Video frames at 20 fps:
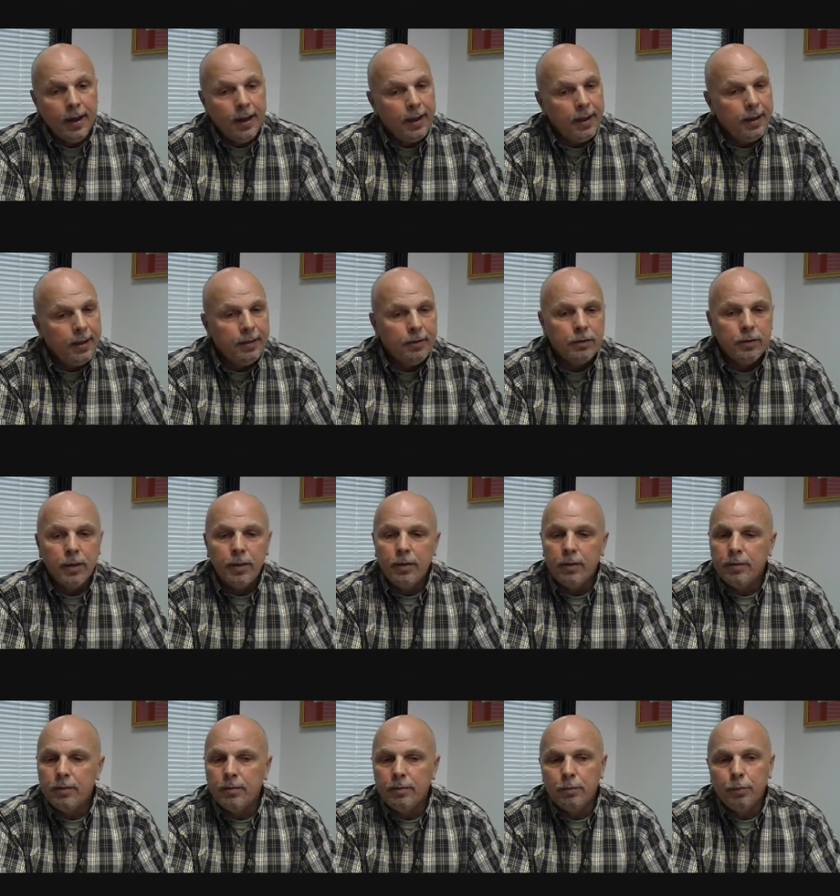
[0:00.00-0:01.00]
Uh,
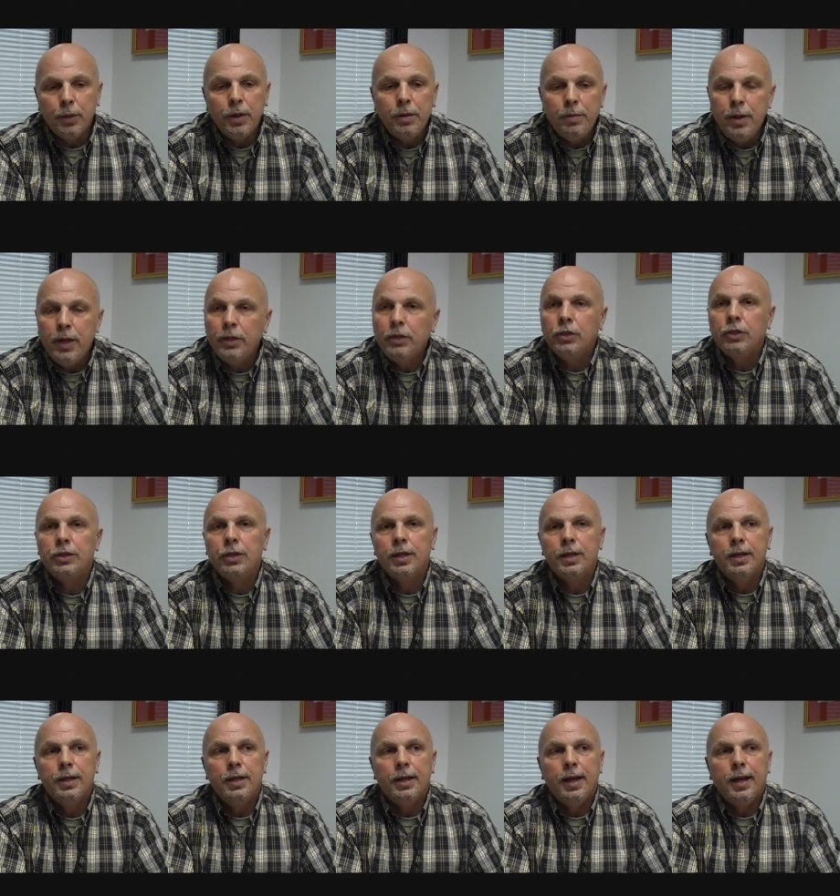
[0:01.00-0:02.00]
pretty much,
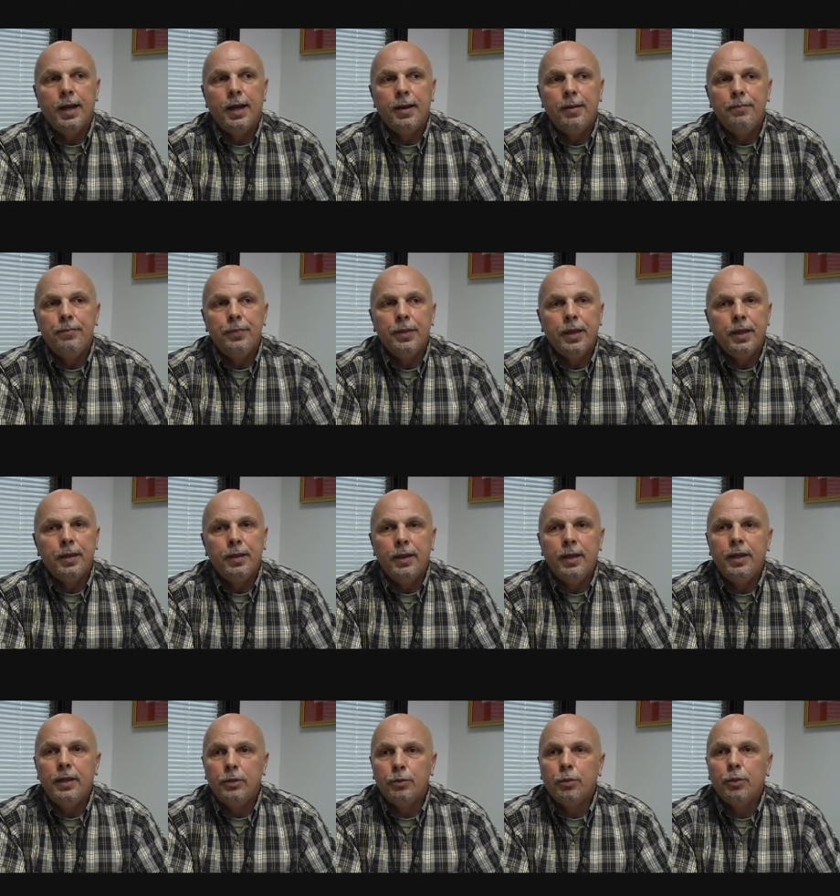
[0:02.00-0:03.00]
um,
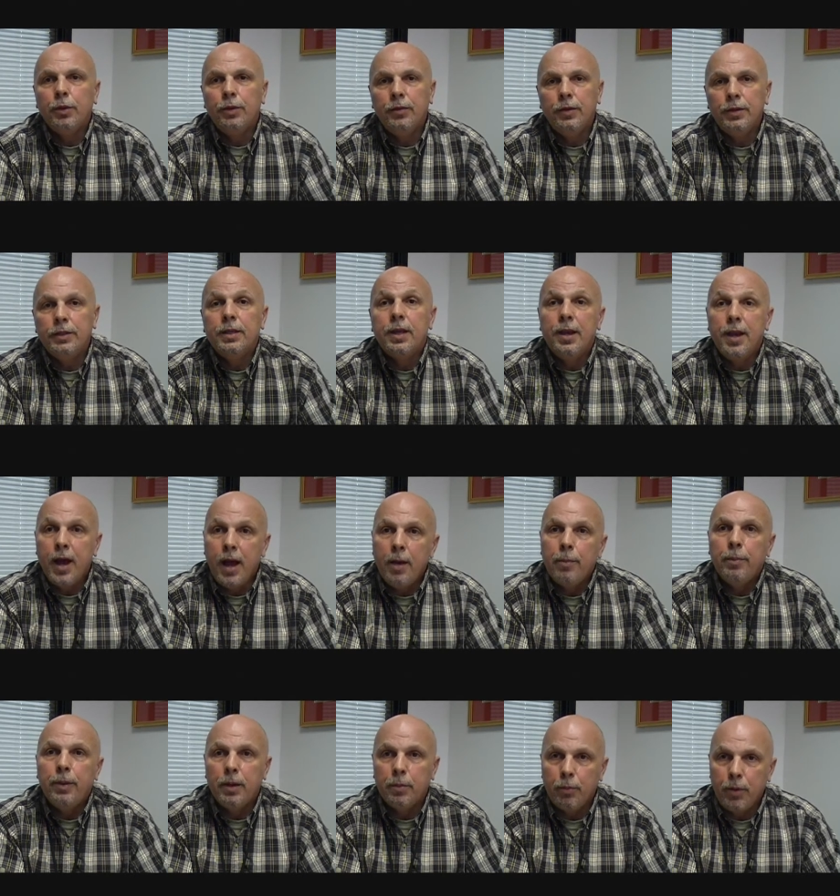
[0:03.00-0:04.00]
it is proven to
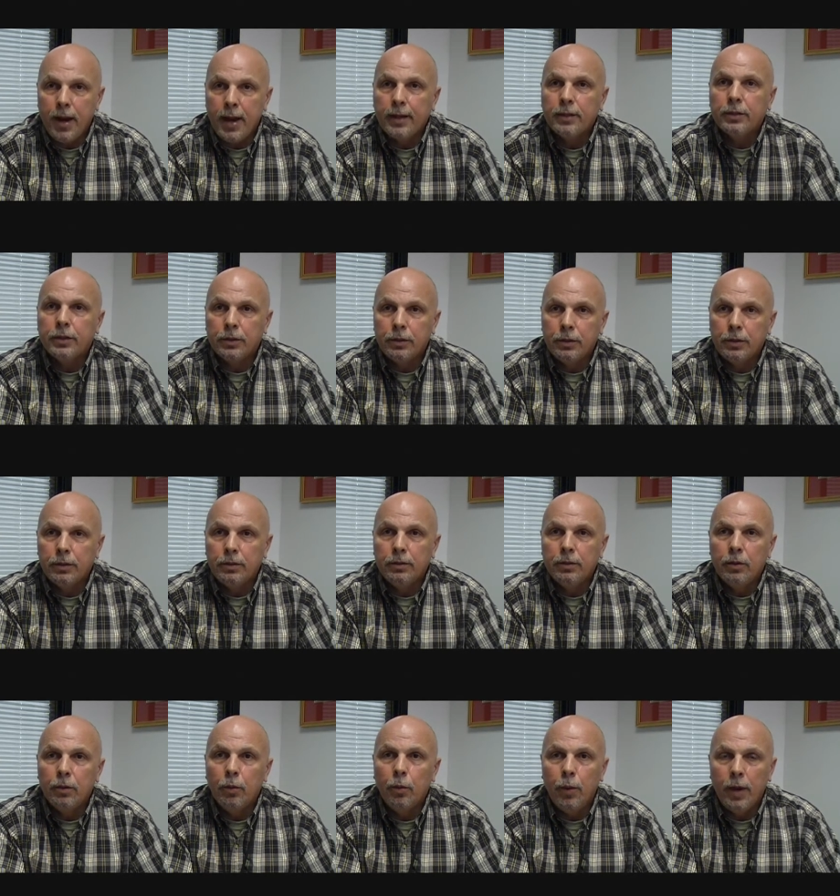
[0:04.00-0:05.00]
not be a practical
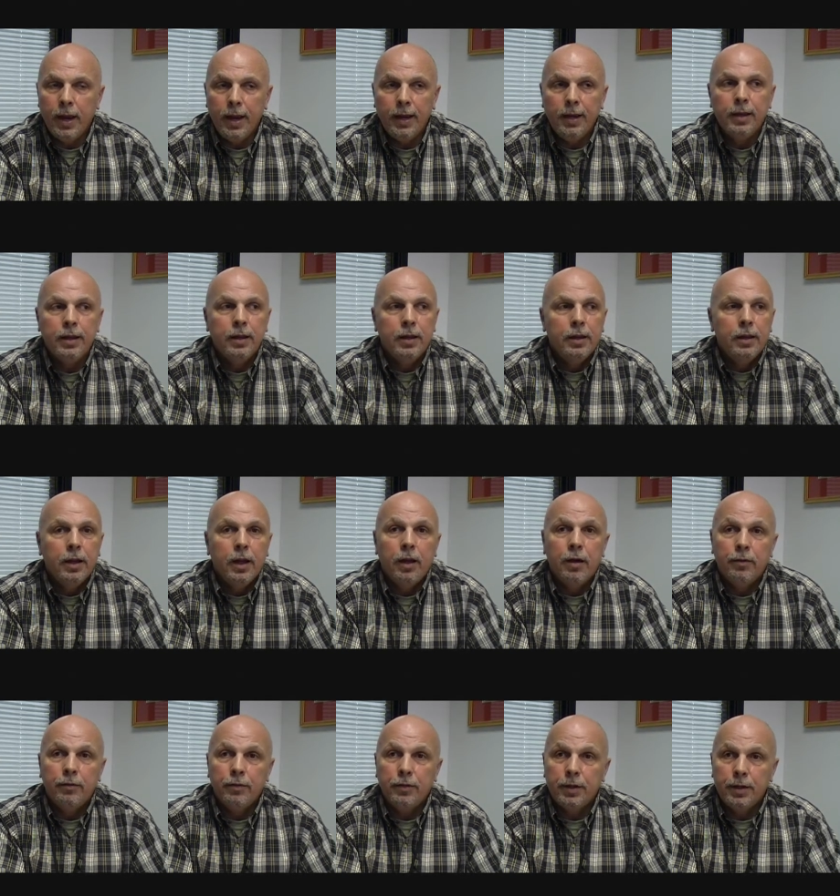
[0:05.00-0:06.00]
way
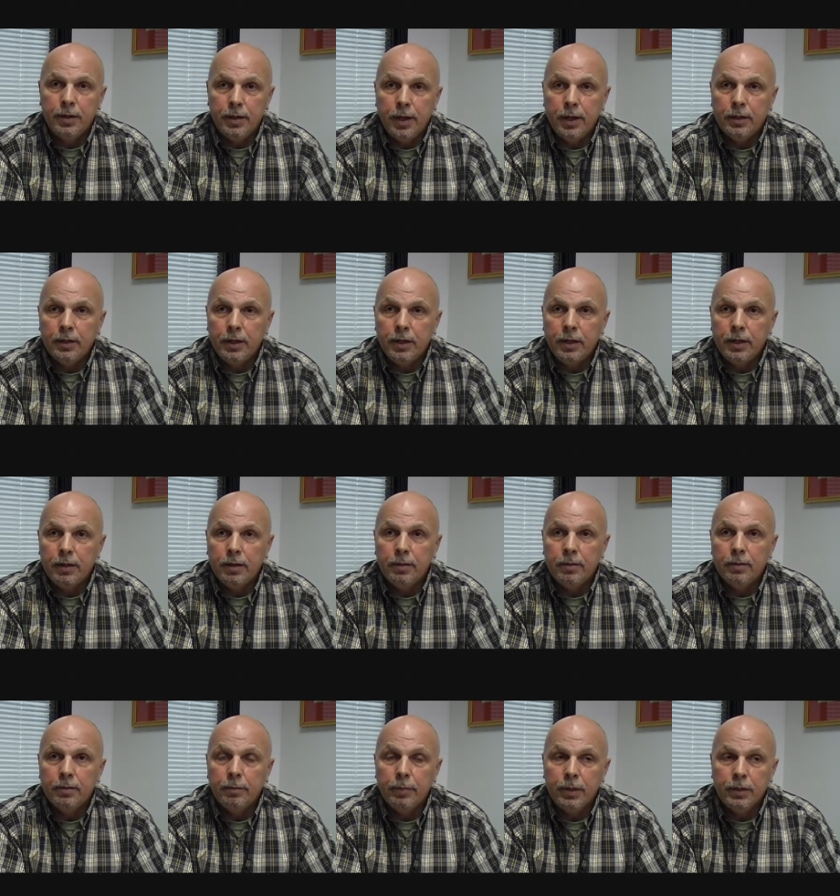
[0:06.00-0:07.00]
of conducting
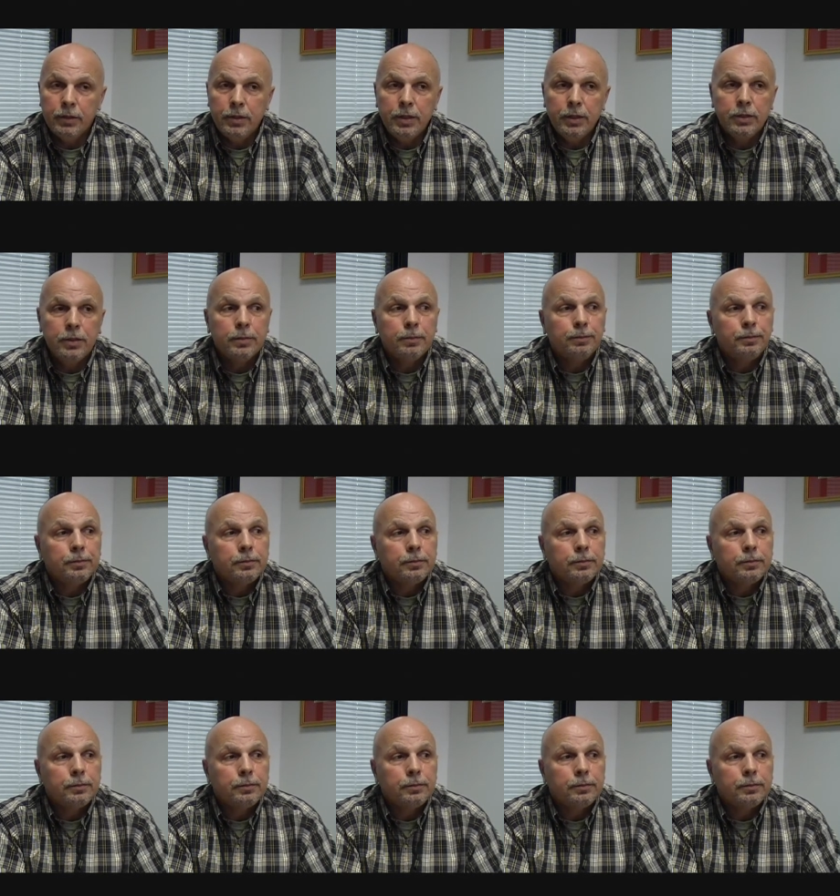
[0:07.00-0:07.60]
business.